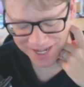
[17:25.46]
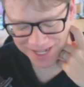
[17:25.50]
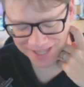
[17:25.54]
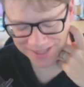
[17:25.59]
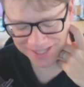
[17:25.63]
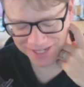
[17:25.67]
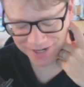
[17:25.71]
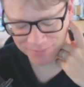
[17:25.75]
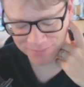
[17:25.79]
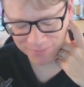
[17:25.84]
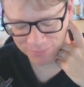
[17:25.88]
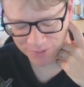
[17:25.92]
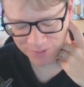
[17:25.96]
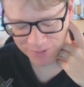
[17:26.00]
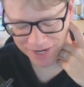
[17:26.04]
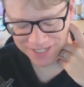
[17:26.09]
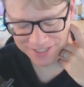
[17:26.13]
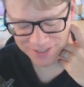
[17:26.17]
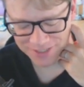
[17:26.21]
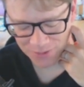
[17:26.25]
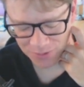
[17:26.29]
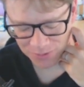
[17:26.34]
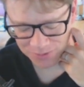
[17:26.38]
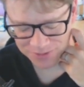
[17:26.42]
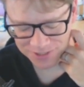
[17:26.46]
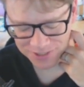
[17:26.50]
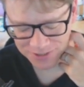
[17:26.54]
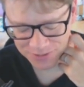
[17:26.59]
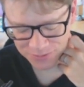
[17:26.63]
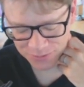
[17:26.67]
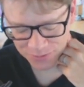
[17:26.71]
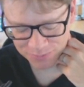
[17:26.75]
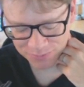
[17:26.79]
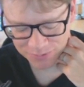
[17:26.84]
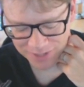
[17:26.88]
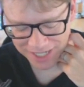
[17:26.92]
that embraced old
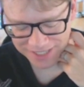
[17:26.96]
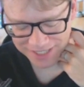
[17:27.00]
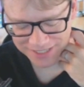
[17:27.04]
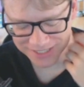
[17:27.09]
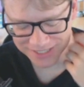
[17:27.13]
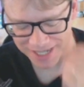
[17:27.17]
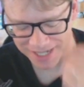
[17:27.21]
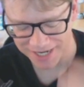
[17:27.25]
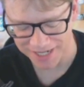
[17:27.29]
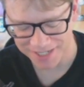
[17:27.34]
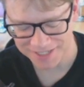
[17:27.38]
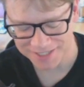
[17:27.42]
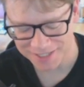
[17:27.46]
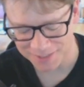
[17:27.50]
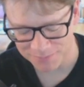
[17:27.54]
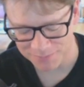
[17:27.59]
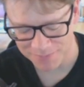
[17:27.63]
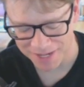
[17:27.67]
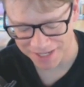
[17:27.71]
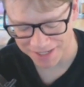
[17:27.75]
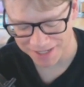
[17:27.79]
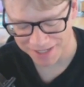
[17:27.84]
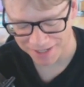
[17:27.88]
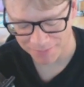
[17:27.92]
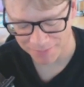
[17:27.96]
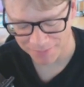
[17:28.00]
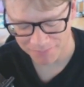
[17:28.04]
school prosthetics and makeup.